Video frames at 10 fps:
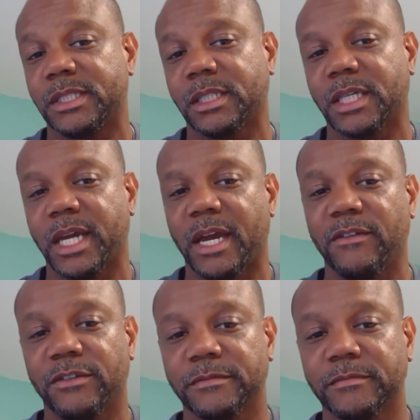that they have.
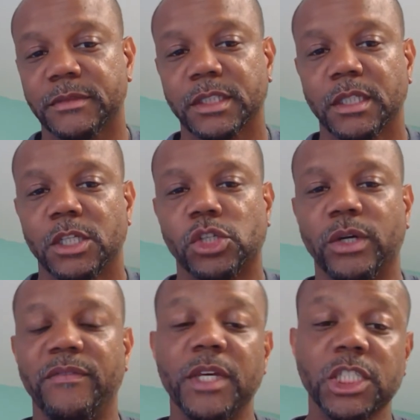So
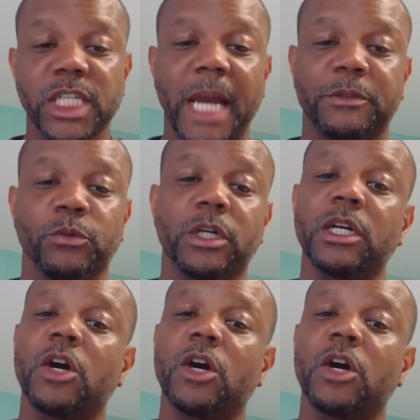in this chapter, we're going to